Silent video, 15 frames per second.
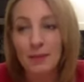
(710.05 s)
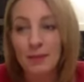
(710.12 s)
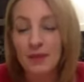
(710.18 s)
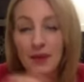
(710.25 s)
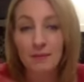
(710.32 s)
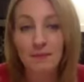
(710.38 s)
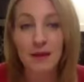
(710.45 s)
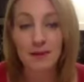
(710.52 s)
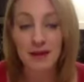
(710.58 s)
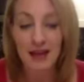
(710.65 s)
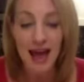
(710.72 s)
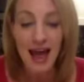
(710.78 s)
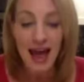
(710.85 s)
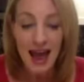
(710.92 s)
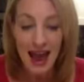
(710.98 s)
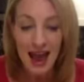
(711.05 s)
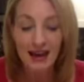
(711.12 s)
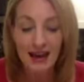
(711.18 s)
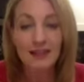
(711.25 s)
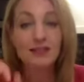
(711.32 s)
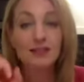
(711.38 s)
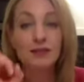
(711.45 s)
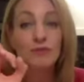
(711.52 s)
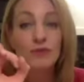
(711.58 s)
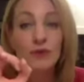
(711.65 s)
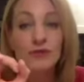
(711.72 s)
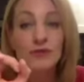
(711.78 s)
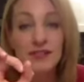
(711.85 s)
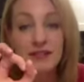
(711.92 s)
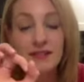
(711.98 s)
but then maybe add in some
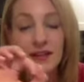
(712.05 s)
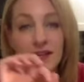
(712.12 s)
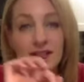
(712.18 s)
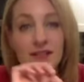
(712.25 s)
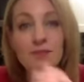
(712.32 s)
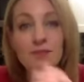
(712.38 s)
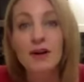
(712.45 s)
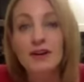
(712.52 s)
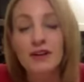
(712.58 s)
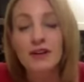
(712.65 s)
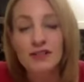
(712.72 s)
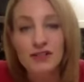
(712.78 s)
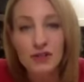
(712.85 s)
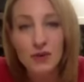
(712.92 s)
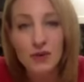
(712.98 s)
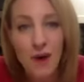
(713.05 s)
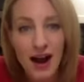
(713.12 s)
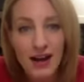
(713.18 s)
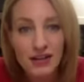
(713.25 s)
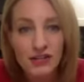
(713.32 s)
roasted diced butternut squash